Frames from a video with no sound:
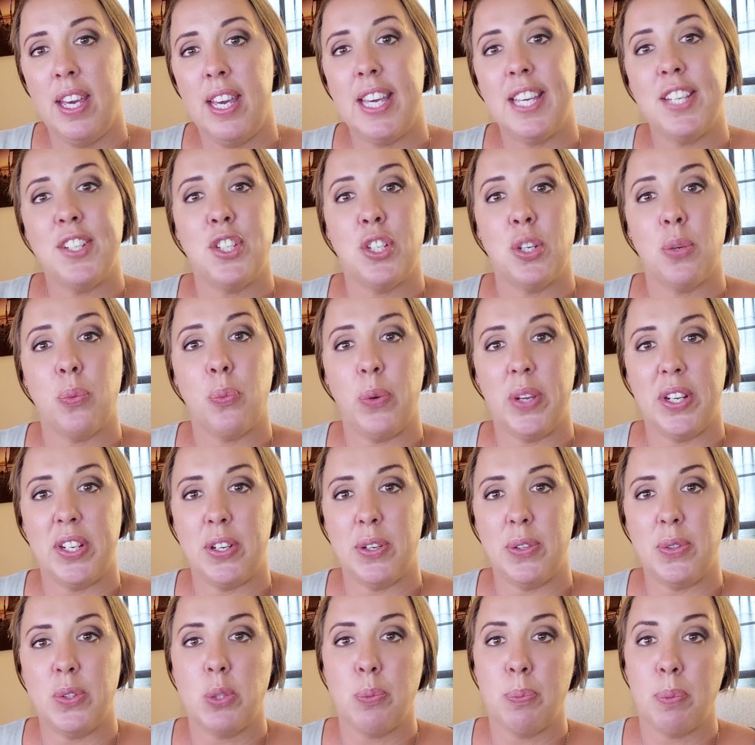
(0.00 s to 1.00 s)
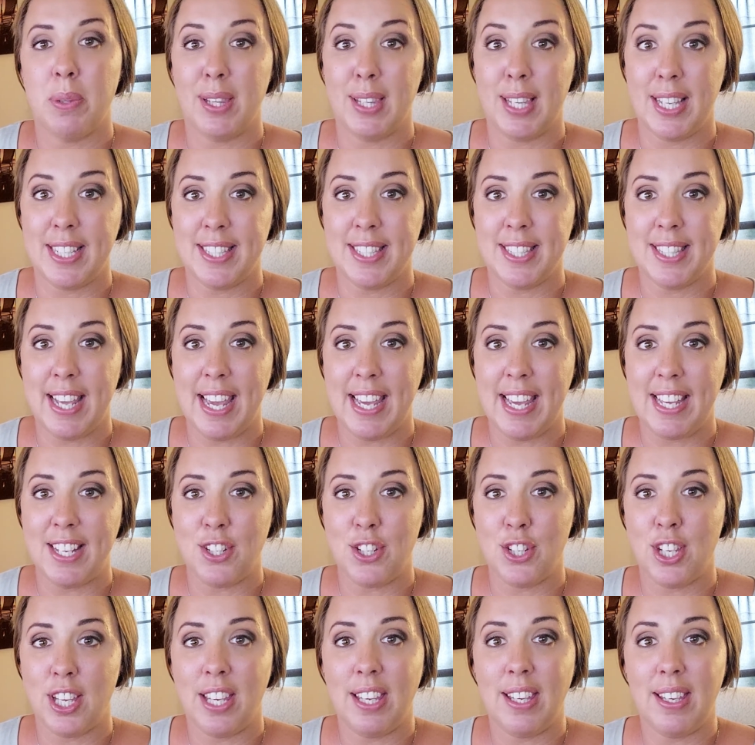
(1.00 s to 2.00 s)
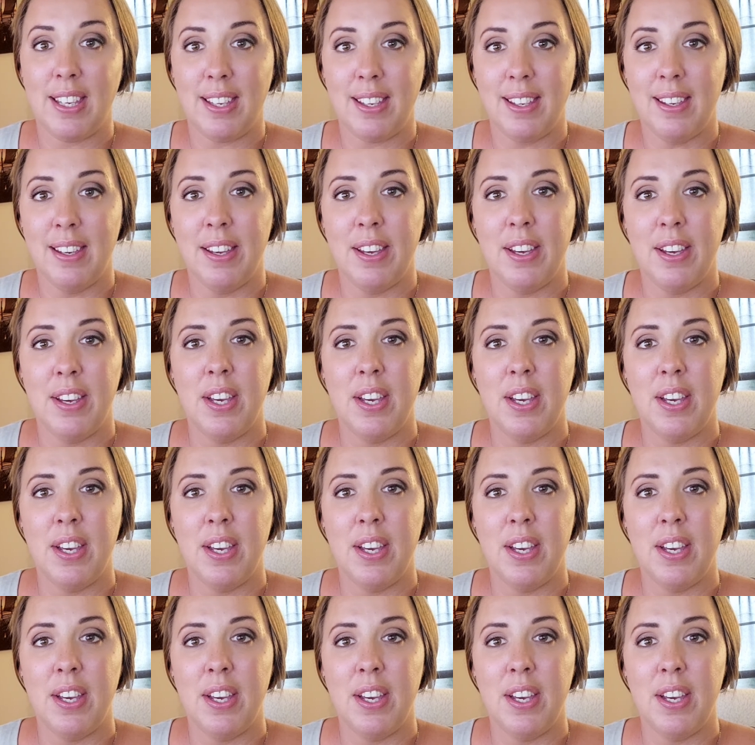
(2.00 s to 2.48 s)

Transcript: hit your Windows +H key.